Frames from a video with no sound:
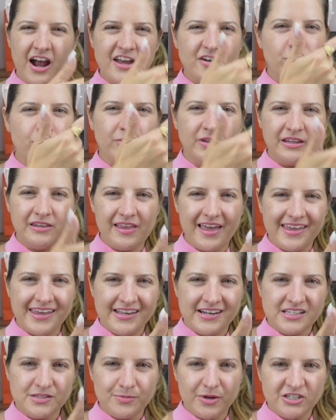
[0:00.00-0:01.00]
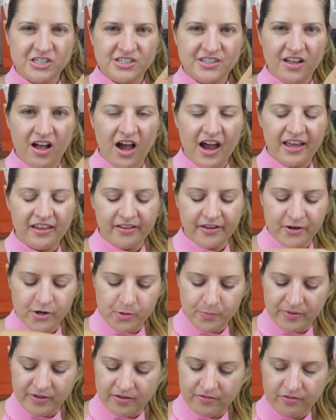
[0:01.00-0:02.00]
I don't really like it as much as a
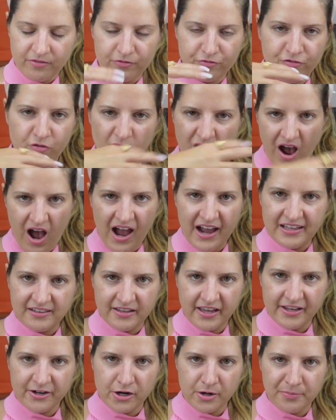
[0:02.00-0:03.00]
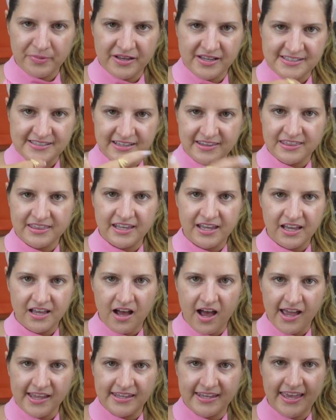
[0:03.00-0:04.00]
highlighter for a highlighter because I think
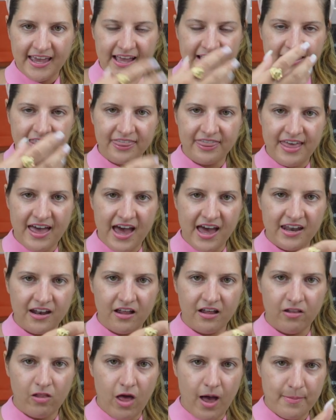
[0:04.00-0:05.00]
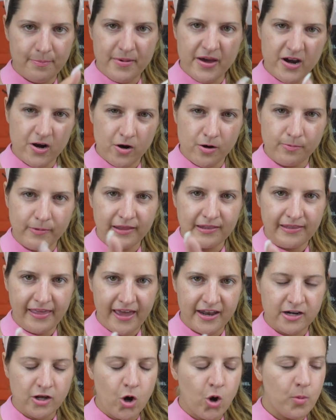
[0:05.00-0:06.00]
I get that a lot better in my
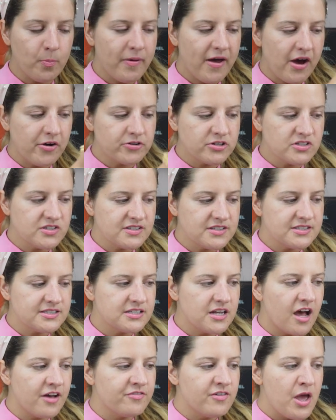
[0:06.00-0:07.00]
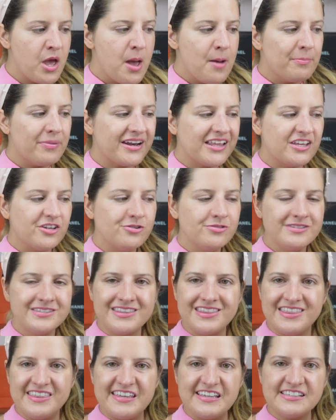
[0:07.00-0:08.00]
Lancôme powders and stuff, but I use
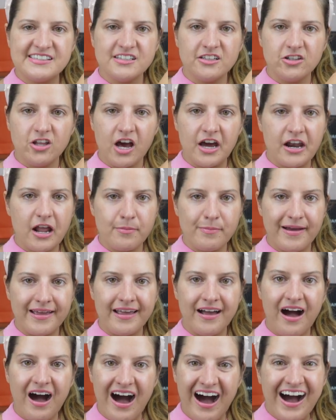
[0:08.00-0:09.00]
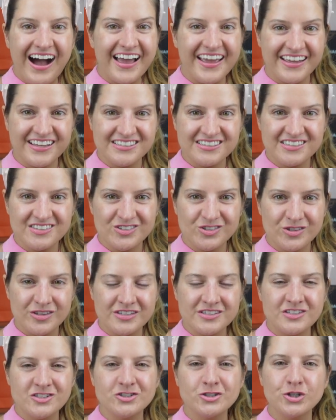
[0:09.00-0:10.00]
this a lot on my eyes.
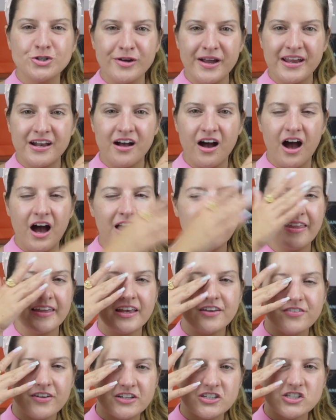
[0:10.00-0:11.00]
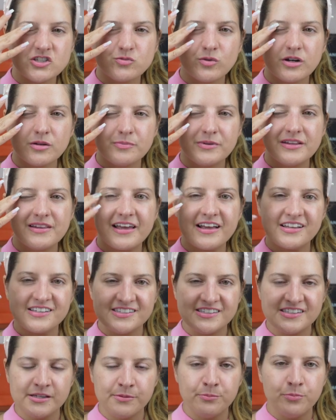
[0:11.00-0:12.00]
This is a great, like if I just want to be like a
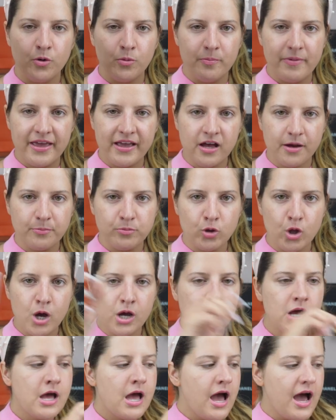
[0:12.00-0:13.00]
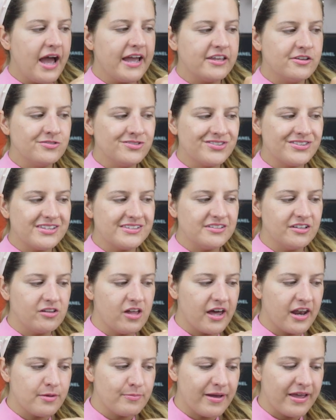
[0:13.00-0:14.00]
simple makeup look, I use this a
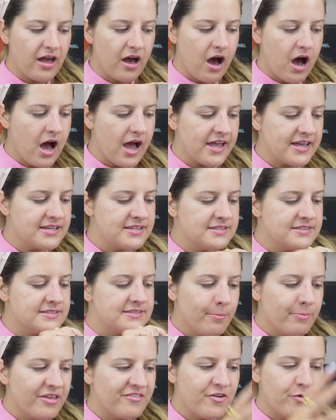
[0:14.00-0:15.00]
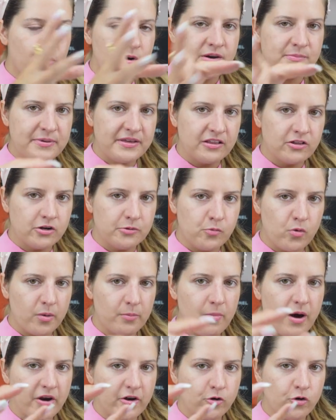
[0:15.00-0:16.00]
lot on my eyes. If I want to be a little more
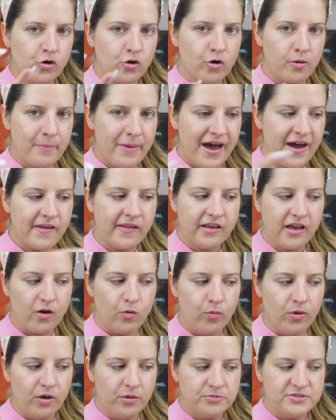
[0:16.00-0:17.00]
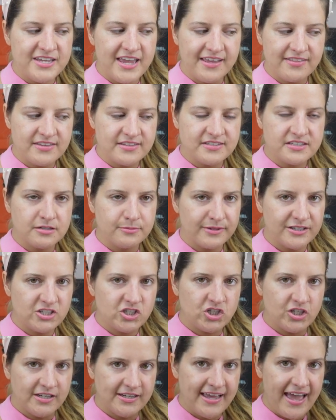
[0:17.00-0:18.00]
monochromatic, I will take this to my
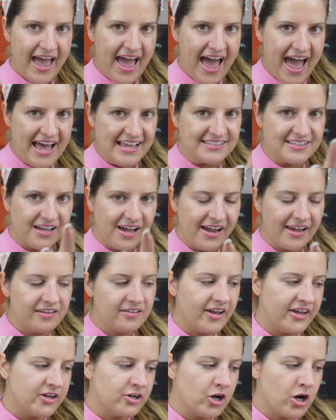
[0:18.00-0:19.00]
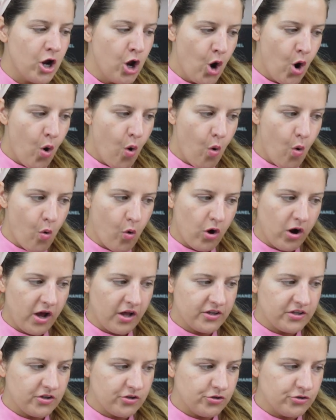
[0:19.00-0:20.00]
cheek as a highlighter, or
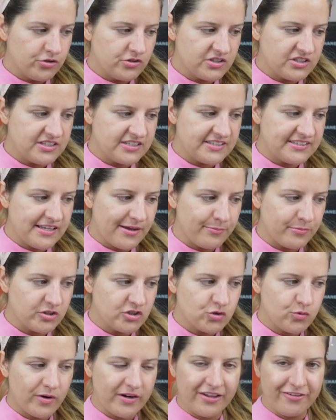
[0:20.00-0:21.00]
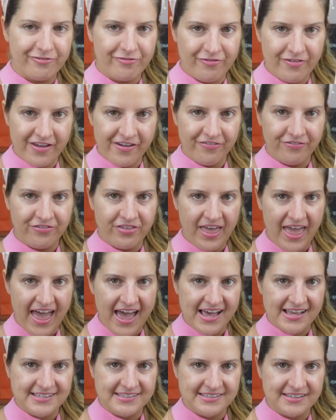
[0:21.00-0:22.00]
I'll use December 25th
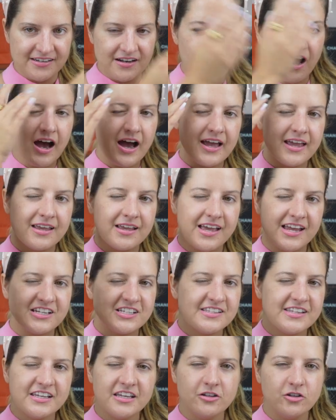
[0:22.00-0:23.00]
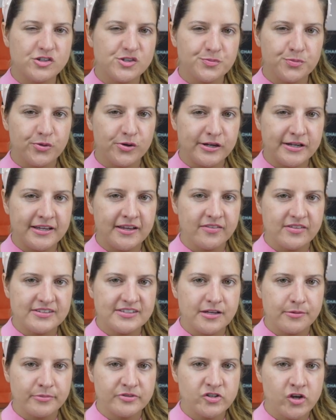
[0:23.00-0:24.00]
as an eye. I just think it looks pretty in the
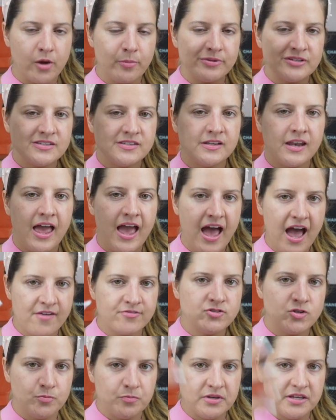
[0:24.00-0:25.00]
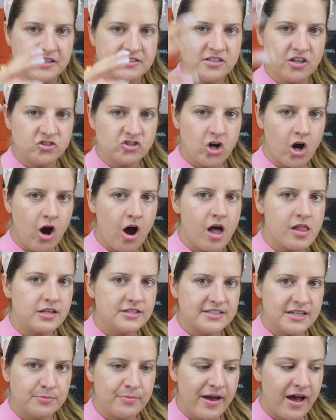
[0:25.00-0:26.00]
summertime. It doesn't have to be such a
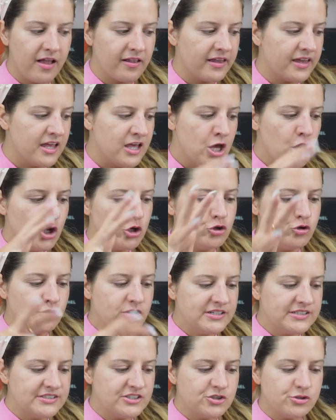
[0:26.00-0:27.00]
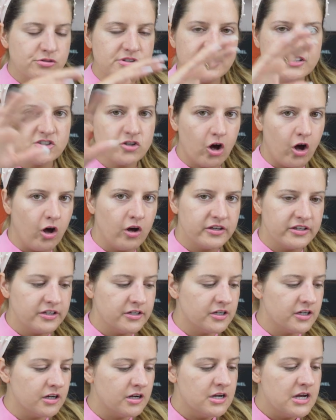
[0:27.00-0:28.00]
holiday palette. You can do this all
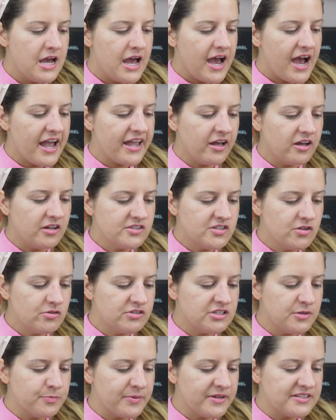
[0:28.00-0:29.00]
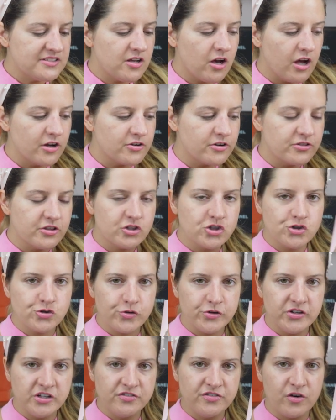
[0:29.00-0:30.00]
year. I also dip into Under the
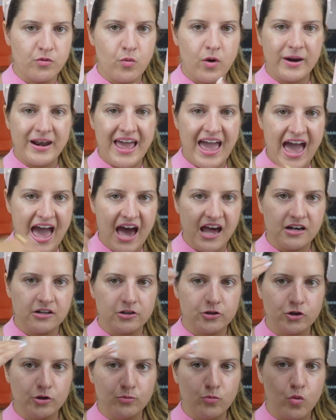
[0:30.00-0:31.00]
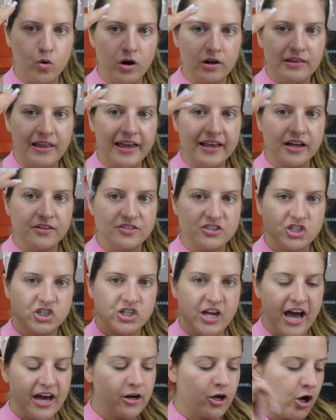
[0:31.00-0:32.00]
Tree if I want to add a little more like of a
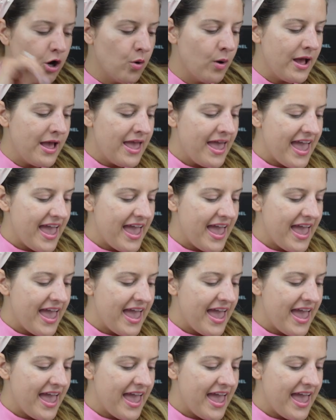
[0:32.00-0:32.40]
shadow.